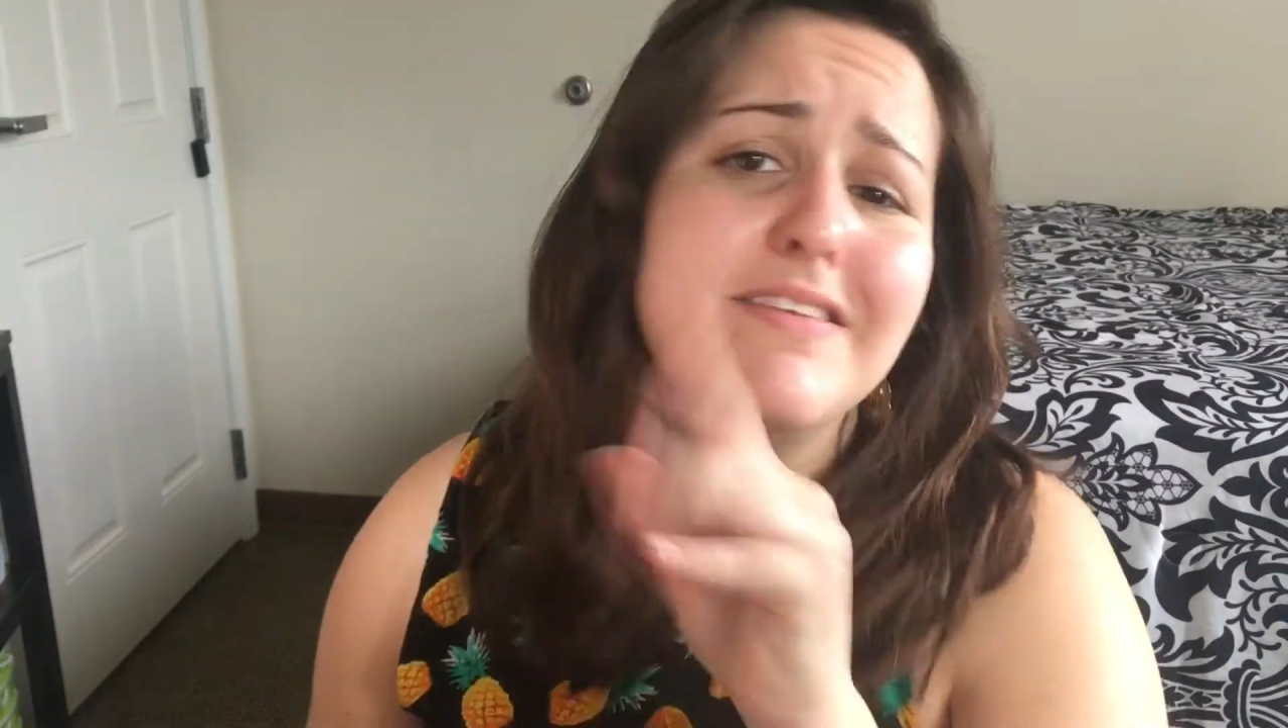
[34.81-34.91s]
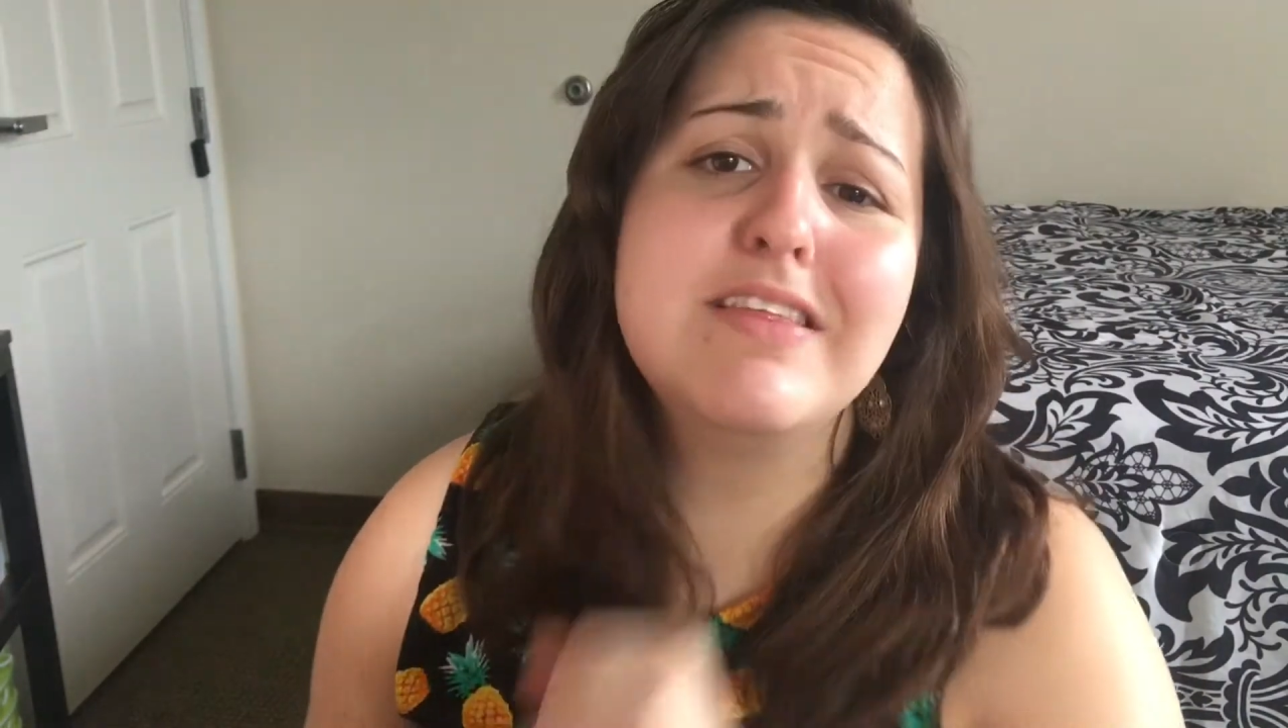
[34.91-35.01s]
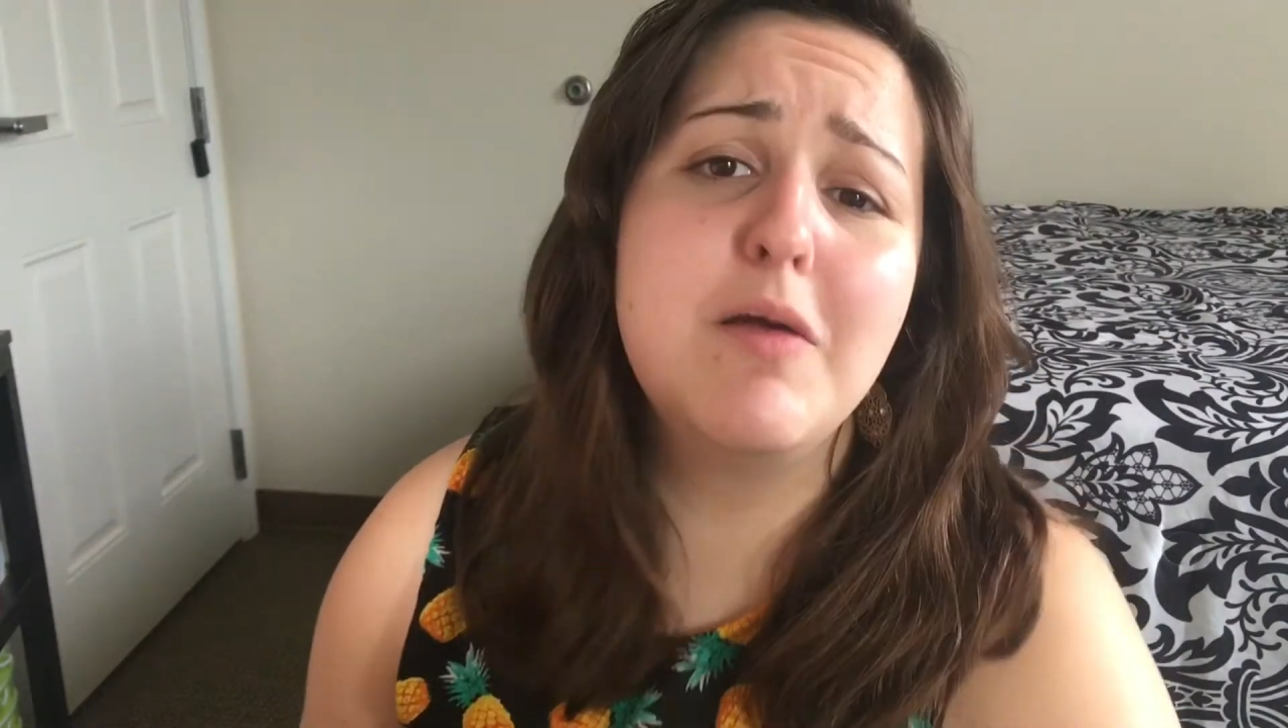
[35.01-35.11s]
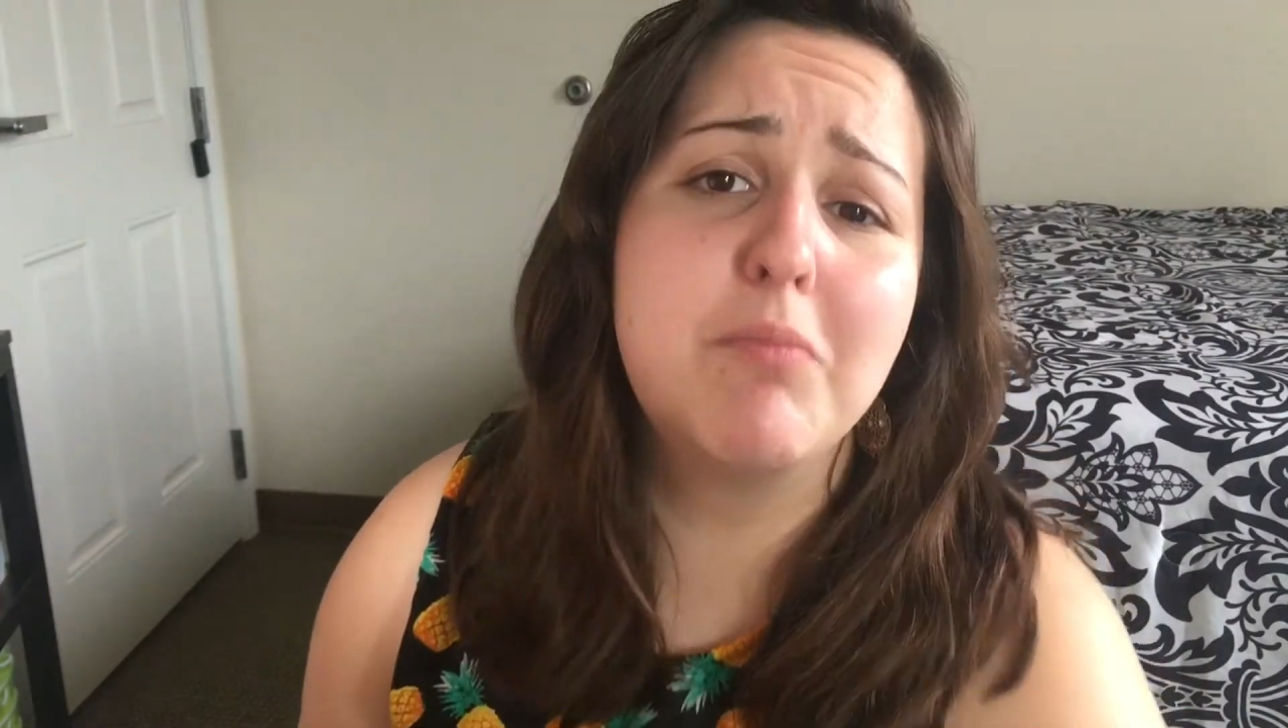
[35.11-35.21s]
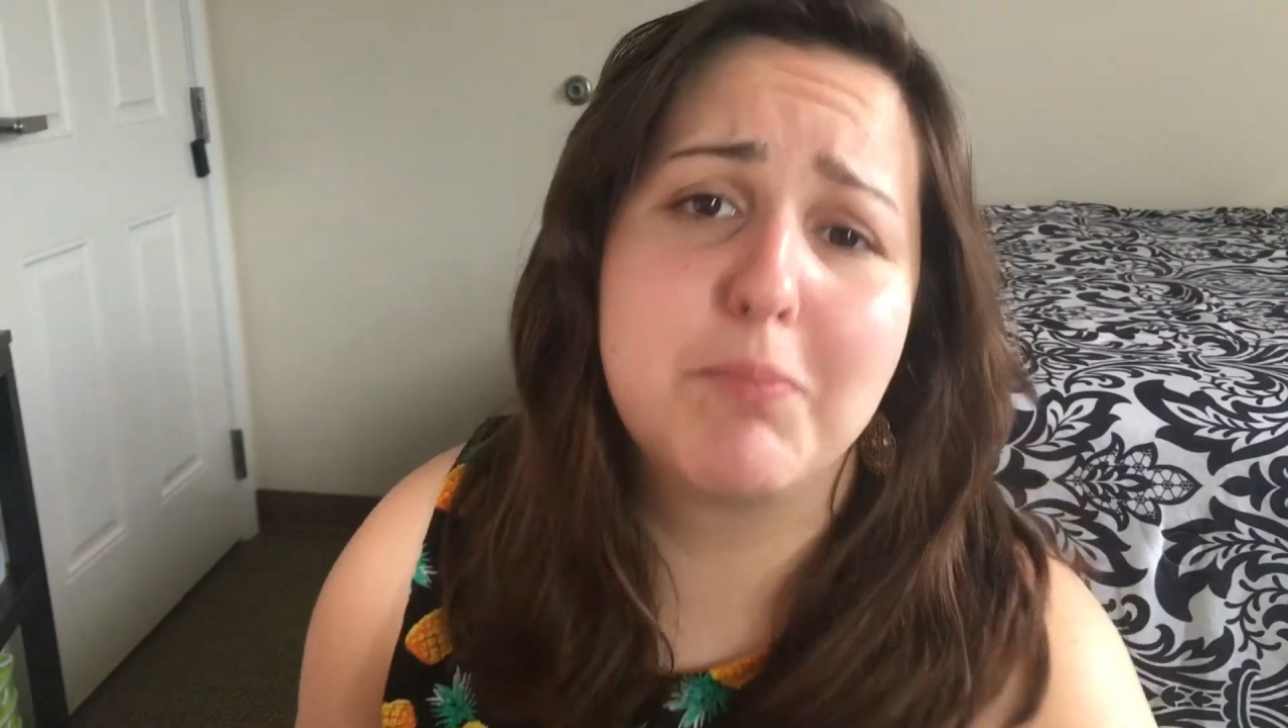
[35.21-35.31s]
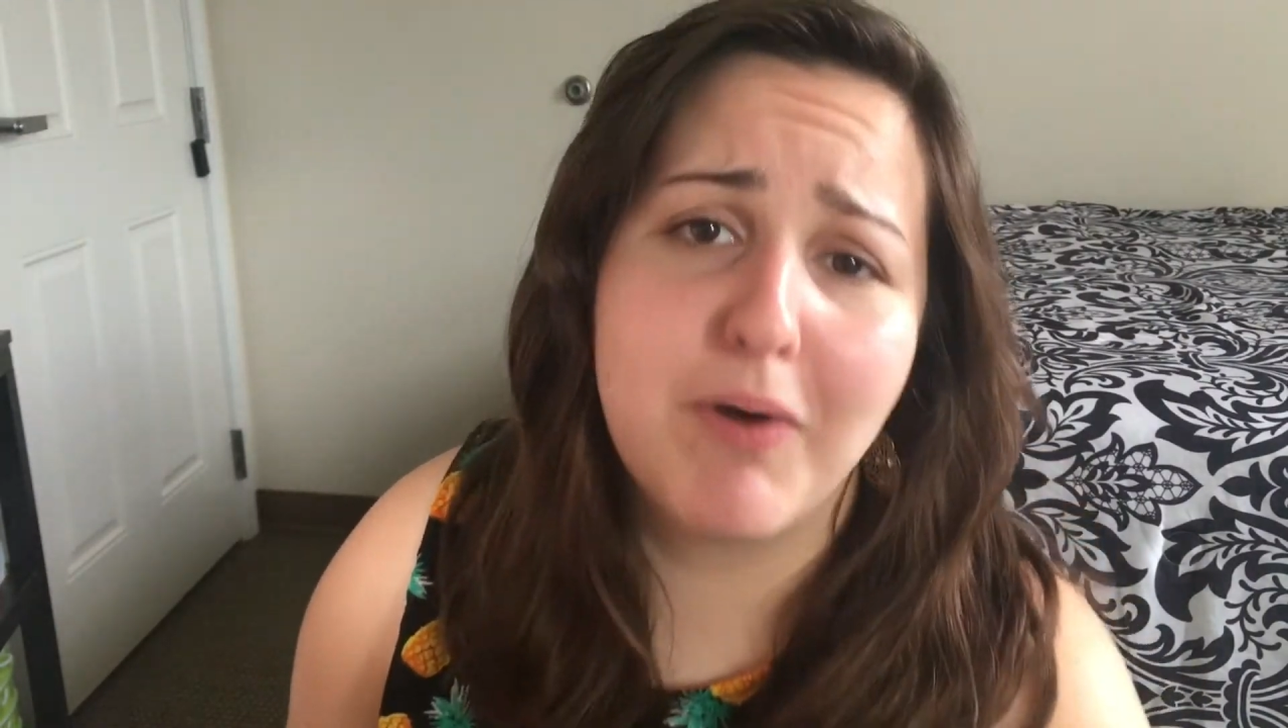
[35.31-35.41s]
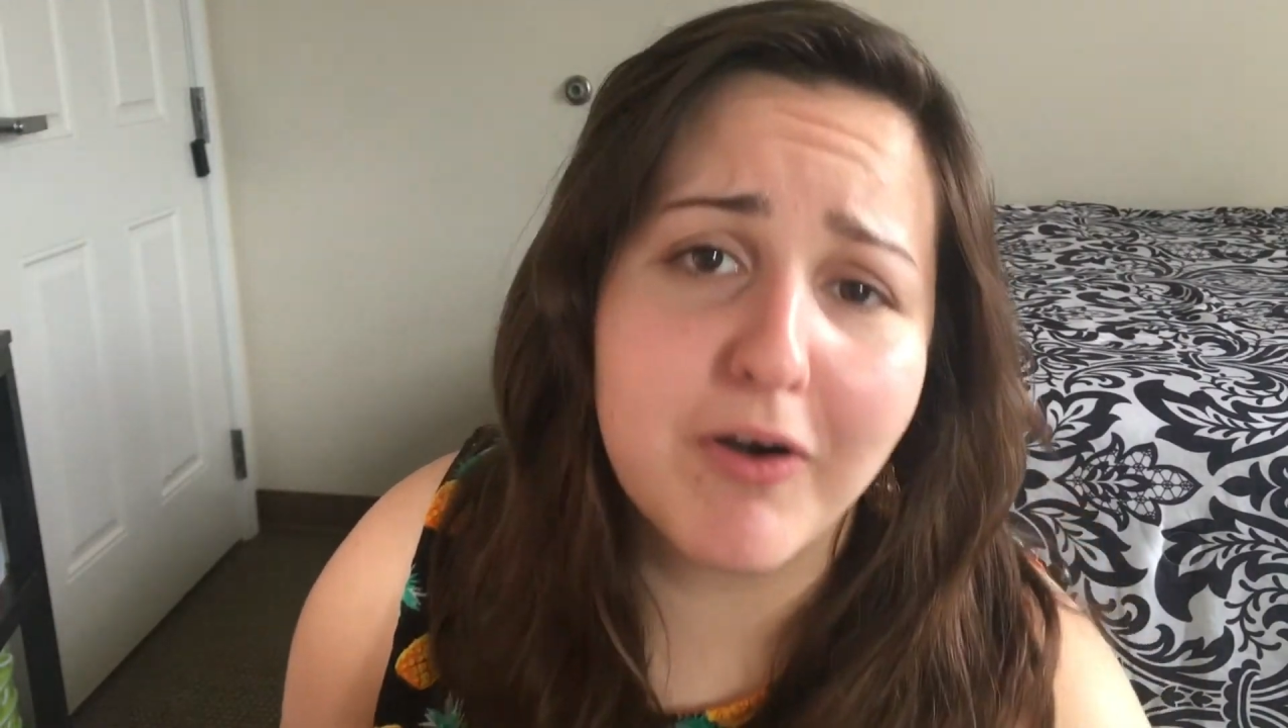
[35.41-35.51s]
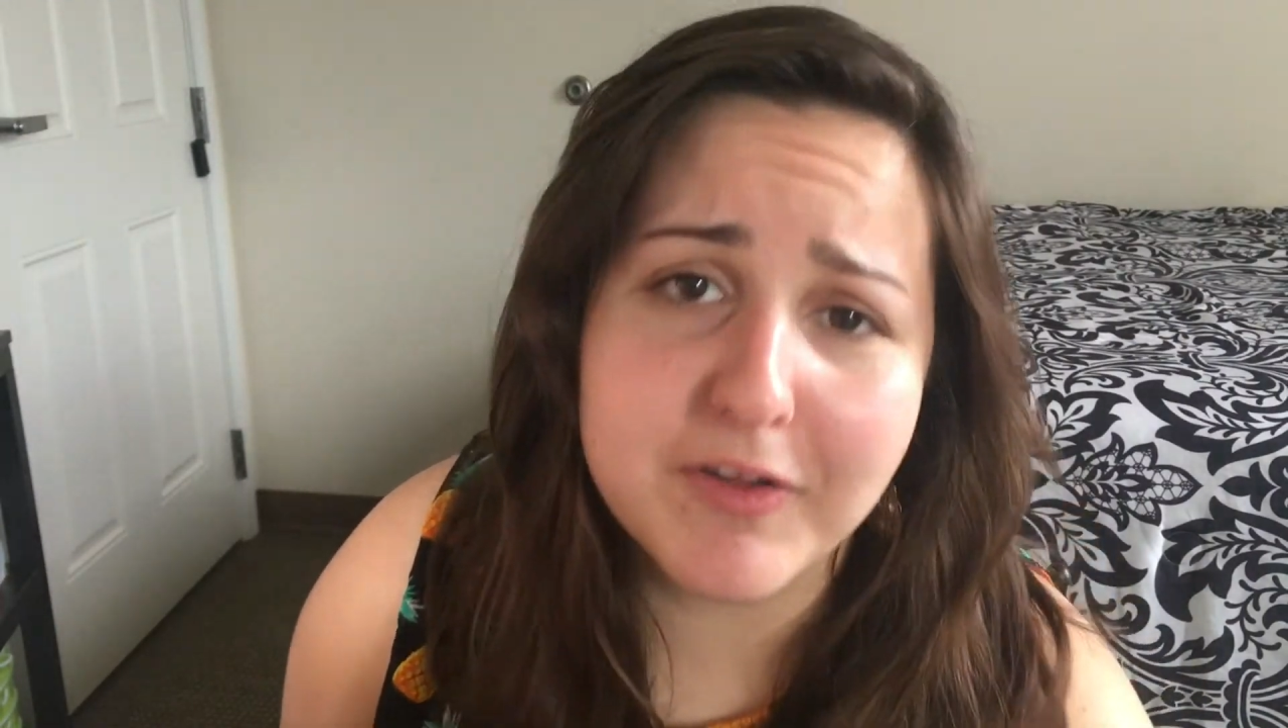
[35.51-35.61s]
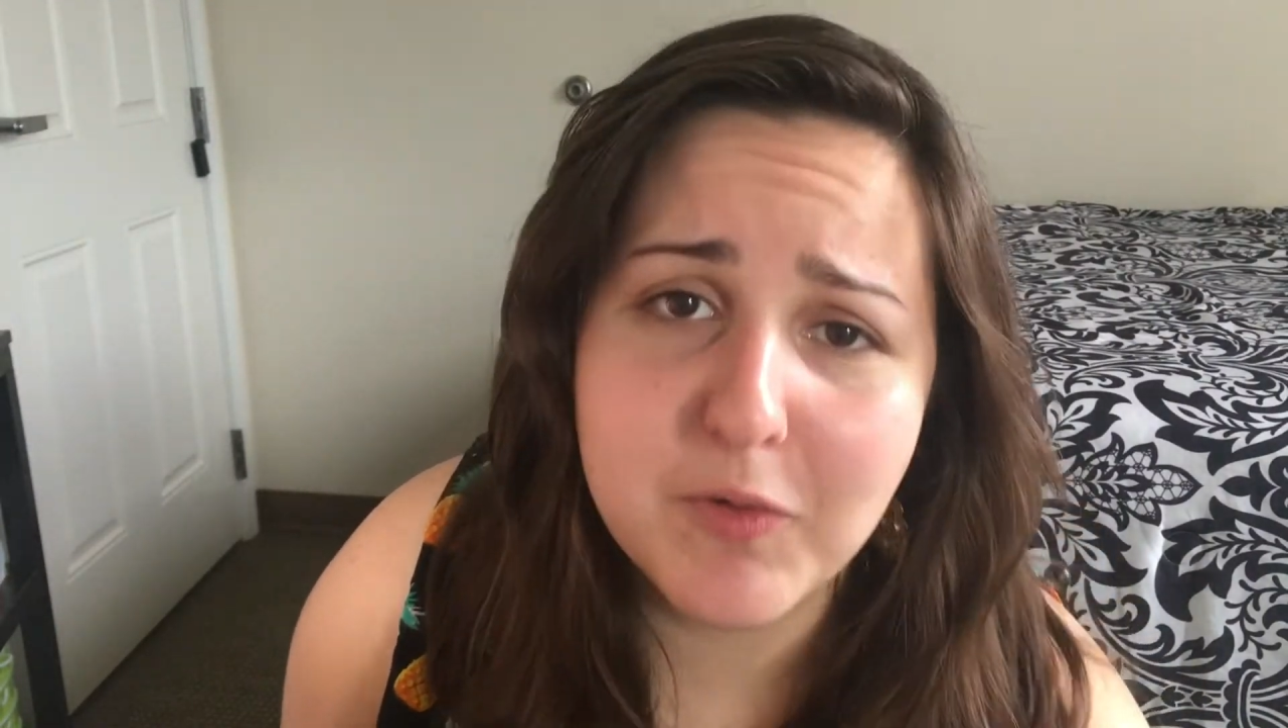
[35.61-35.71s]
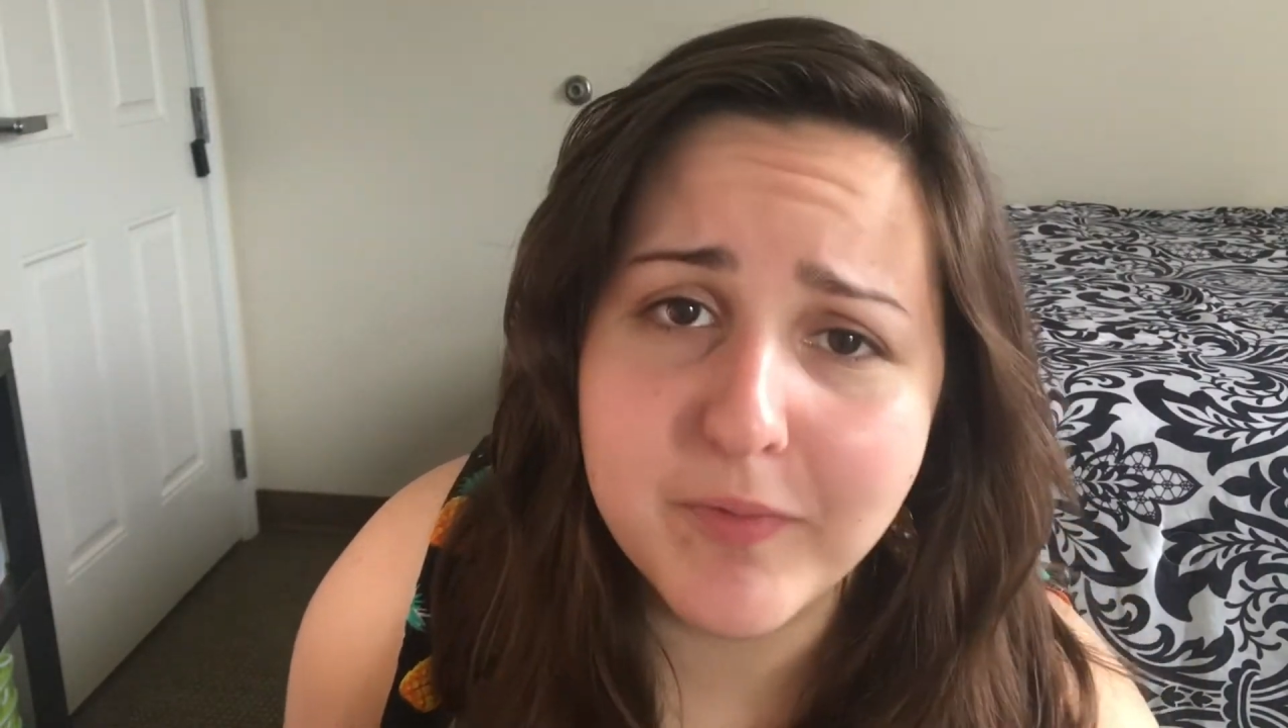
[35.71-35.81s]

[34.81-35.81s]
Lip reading: slumber party,